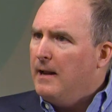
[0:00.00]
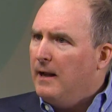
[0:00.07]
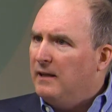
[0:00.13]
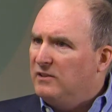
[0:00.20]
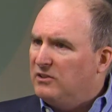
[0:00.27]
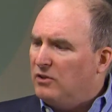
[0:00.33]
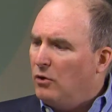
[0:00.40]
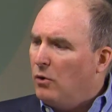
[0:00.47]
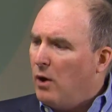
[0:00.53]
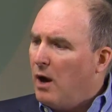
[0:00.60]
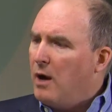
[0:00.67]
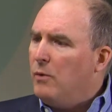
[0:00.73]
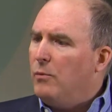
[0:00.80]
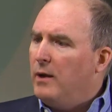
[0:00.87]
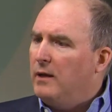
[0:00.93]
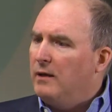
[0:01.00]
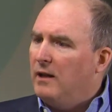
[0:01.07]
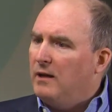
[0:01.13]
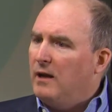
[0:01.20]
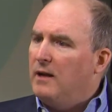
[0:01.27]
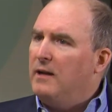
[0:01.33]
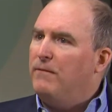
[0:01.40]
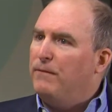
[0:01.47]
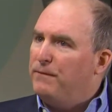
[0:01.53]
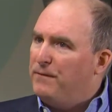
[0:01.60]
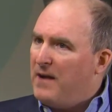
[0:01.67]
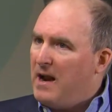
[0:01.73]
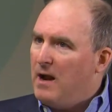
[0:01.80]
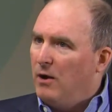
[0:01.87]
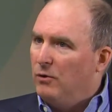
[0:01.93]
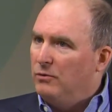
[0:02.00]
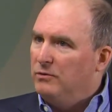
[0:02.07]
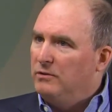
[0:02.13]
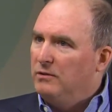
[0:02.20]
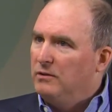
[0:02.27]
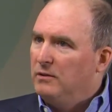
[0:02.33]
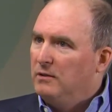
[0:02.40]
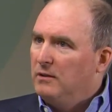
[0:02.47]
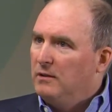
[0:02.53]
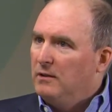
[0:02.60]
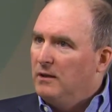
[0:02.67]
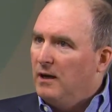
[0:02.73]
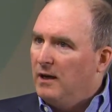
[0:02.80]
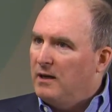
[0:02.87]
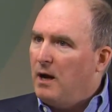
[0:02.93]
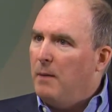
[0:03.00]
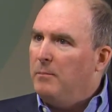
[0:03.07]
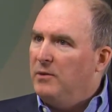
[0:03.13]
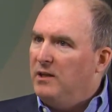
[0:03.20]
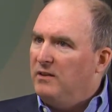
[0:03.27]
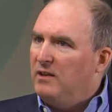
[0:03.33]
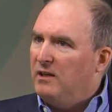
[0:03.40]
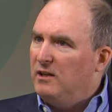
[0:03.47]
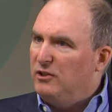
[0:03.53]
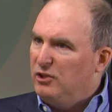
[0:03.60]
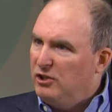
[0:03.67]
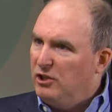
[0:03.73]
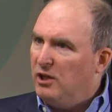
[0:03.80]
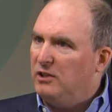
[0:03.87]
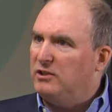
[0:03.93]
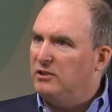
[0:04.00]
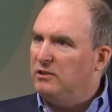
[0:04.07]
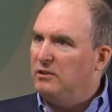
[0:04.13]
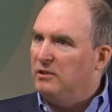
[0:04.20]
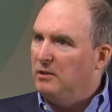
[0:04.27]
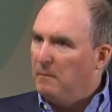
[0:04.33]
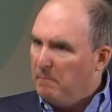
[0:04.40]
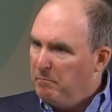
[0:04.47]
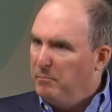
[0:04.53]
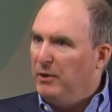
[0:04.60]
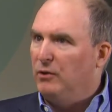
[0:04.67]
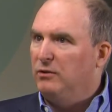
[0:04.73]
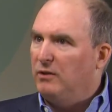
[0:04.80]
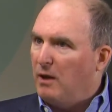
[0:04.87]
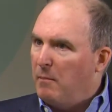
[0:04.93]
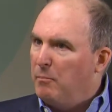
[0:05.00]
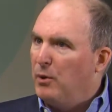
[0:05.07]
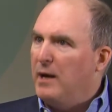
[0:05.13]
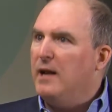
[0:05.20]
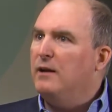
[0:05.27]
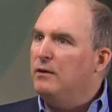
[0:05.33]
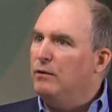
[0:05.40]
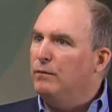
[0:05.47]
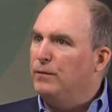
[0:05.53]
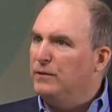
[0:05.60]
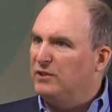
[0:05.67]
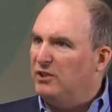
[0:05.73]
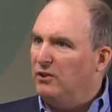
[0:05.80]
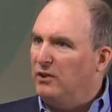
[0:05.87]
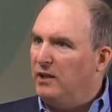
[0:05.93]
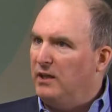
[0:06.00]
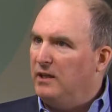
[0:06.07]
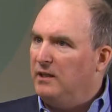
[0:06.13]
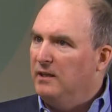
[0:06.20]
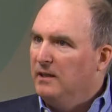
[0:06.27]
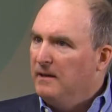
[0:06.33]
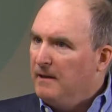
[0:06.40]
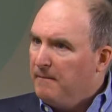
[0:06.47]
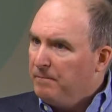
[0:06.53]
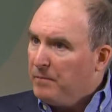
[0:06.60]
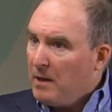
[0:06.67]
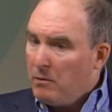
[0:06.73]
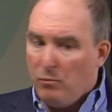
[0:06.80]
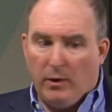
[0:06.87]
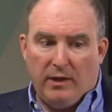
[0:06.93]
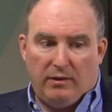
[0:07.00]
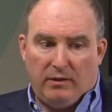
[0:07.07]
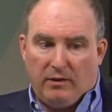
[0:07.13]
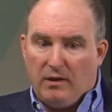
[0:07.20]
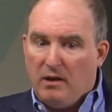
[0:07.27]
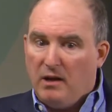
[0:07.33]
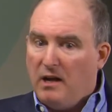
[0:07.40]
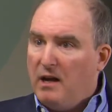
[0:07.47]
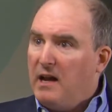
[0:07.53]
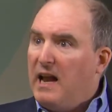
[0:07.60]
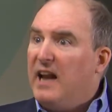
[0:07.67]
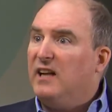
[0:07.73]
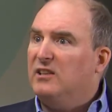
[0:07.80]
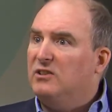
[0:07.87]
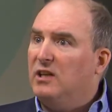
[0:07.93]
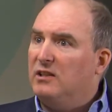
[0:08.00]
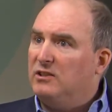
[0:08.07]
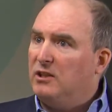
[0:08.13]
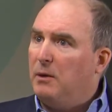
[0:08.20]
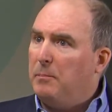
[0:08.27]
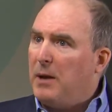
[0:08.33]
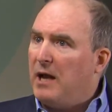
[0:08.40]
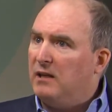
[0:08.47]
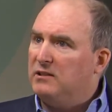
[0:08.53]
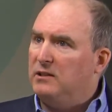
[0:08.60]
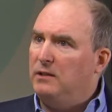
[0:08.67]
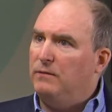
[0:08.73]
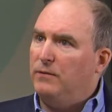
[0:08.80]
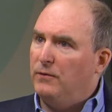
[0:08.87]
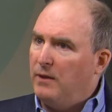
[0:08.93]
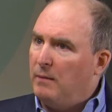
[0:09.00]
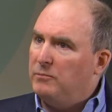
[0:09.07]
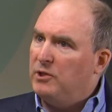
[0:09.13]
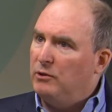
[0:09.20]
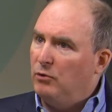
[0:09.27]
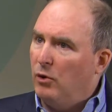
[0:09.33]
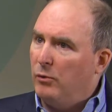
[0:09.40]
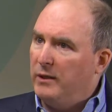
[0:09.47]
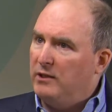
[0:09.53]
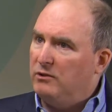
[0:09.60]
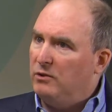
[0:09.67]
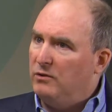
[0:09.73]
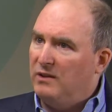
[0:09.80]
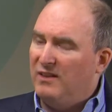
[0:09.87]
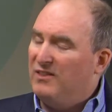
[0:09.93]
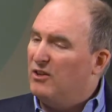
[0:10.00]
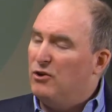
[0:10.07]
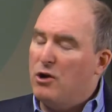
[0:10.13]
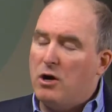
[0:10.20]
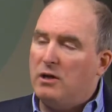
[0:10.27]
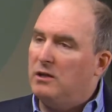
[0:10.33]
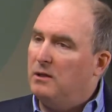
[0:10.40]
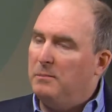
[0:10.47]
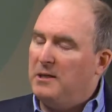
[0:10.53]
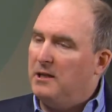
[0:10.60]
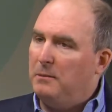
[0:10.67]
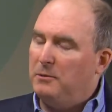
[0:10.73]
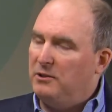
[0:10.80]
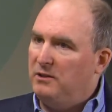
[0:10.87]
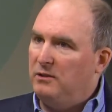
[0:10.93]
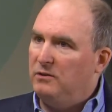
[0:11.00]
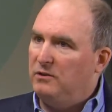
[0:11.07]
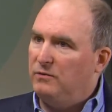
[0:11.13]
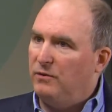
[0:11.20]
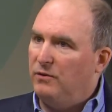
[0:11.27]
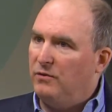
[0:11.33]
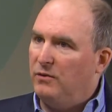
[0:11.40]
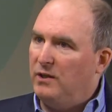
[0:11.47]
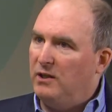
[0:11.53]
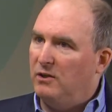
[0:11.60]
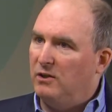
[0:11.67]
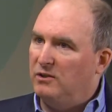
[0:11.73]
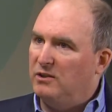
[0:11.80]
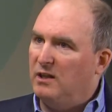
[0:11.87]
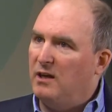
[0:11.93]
And so I went and I found a company that had just built a brand new facility with excess capacity for them to grow into that they're not going to be able to use for 3 years.